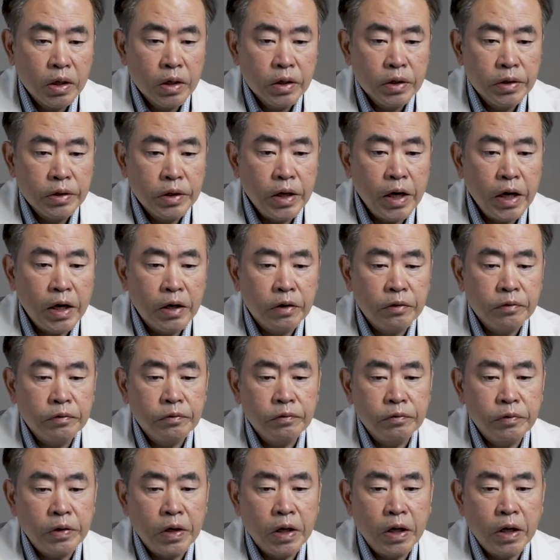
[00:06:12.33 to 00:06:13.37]

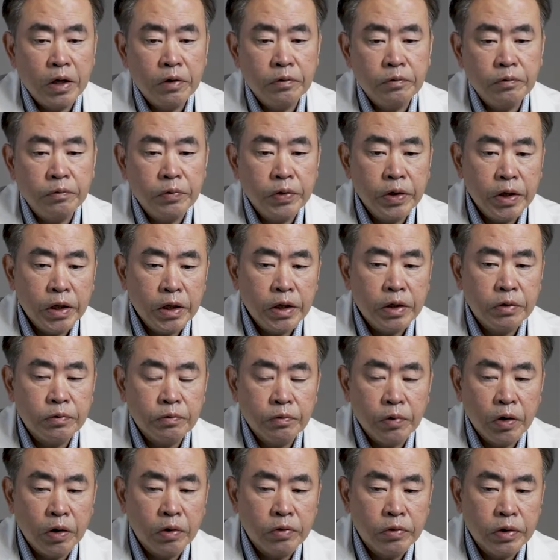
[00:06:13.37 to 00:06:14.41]
Now, we
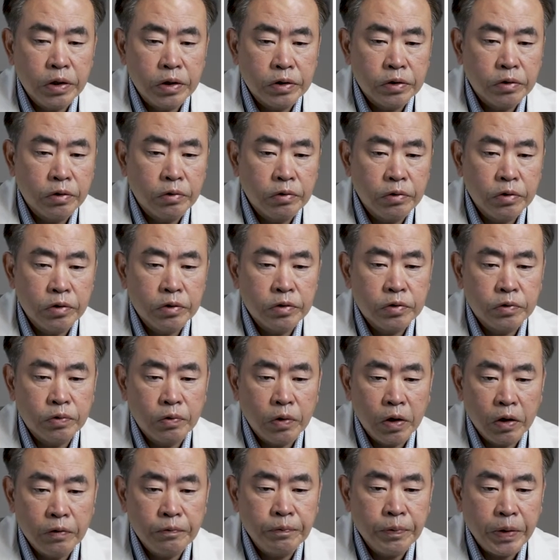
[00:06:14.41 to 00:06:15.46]
enrolled a total of
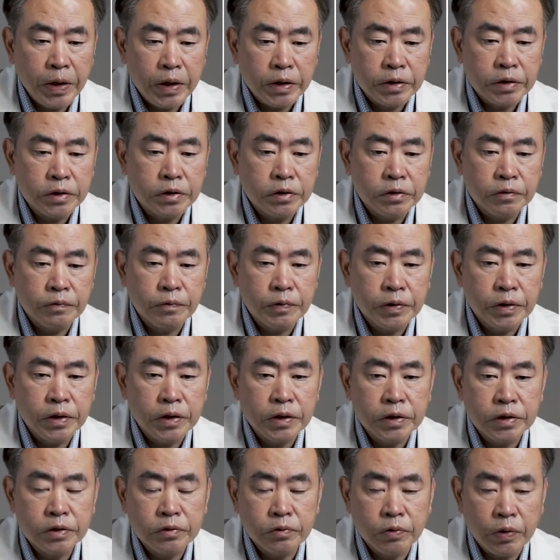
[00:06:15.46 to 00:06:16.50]
12 patients for
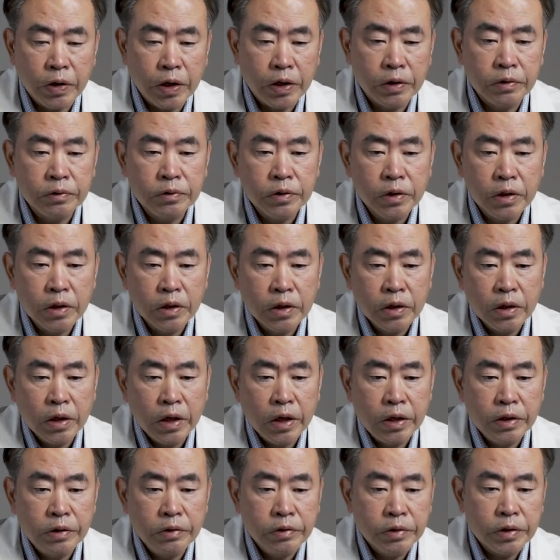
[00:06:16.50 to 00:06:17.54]
this trial,
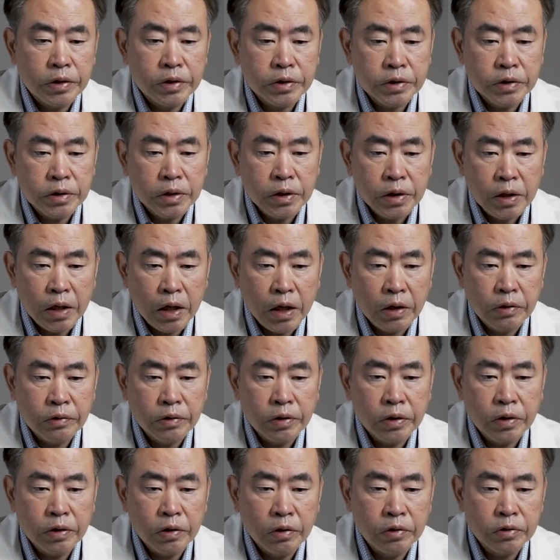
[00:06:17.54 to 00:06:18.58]
and you can see how
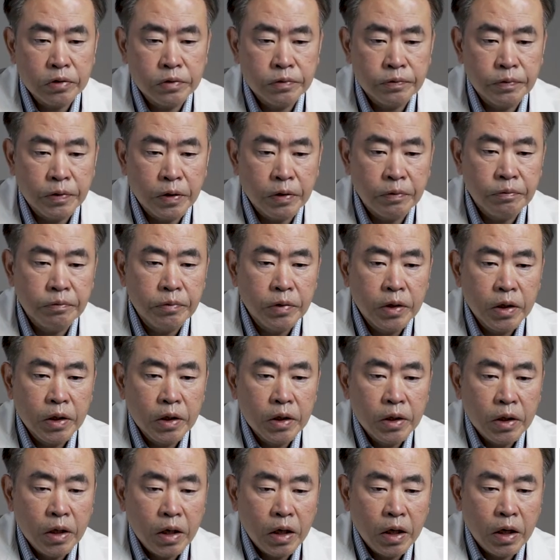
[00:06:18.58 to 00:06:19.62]
it goes from
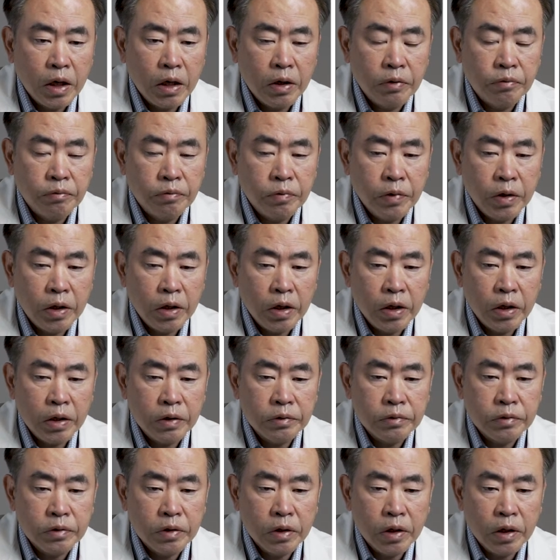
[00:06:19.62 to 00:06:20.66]

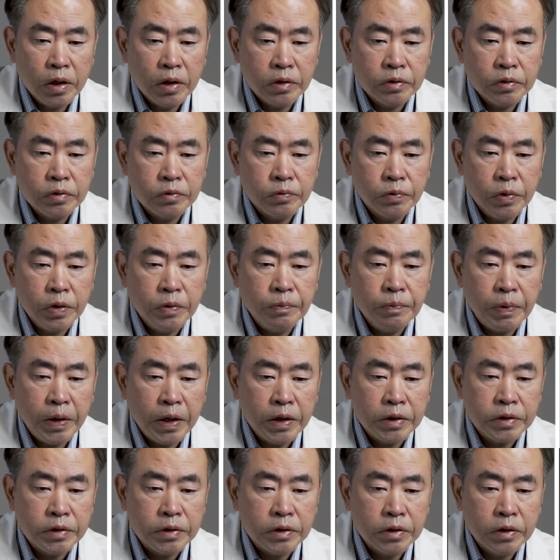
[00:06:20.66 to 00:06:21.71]
3
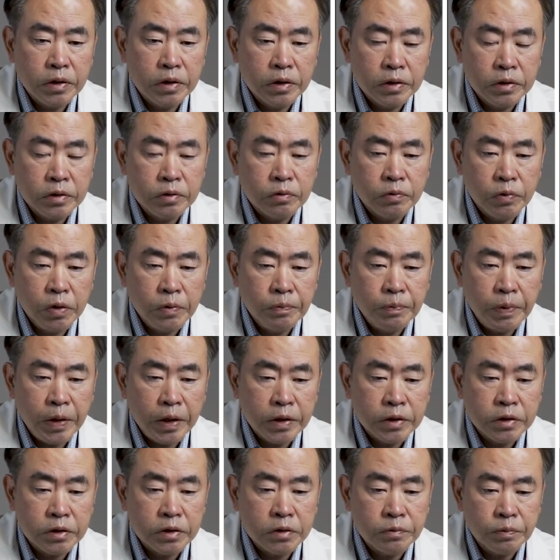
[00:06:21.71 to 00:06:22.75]

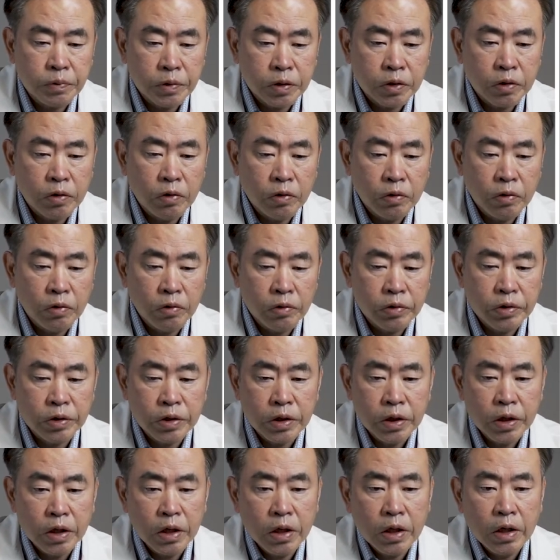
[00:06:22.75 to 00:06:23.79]
patients per cohort.
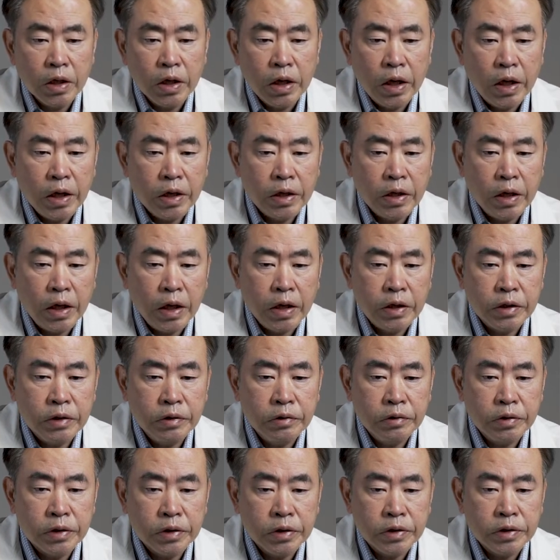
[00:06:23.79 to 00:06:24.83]
And
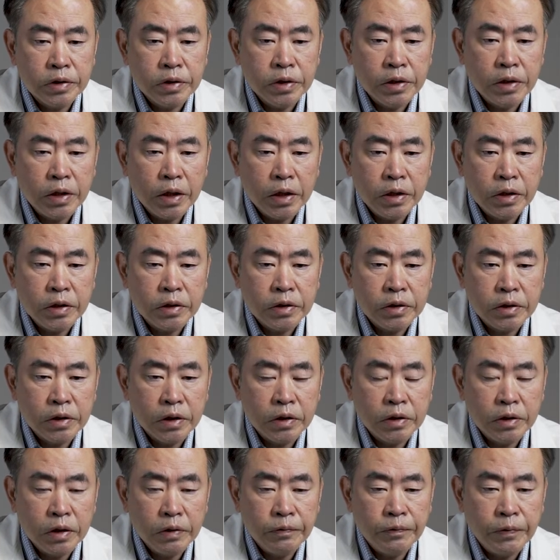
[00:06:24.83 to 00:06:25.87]
you can see that it's
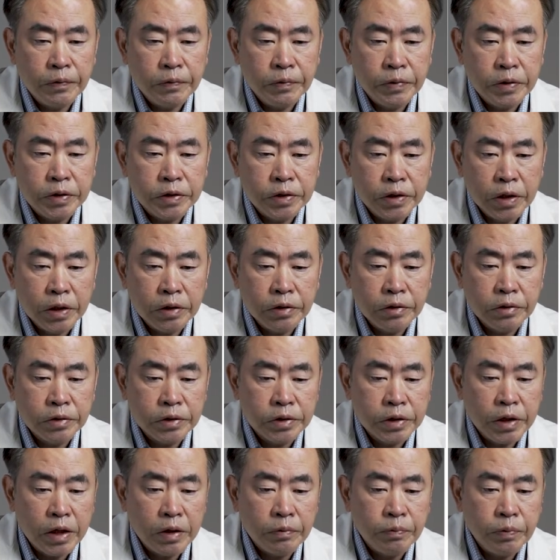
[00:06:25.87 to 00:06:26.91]
from a gender
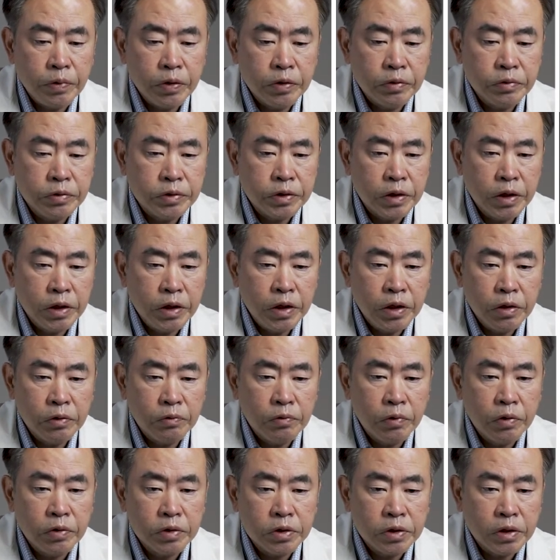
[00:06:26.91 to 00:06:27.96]
standpoint, it was an
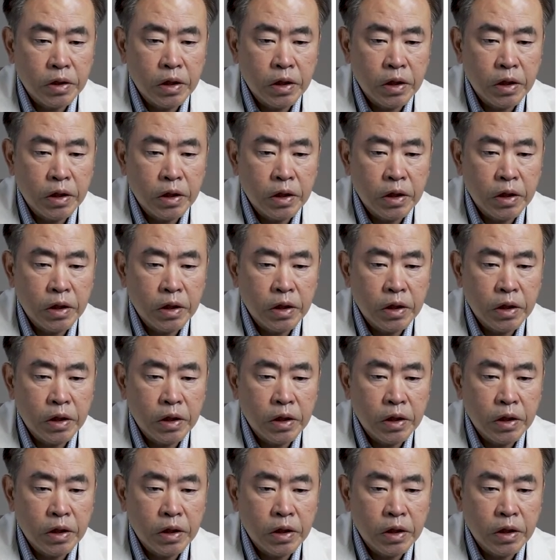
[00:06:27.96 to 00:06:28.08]
equal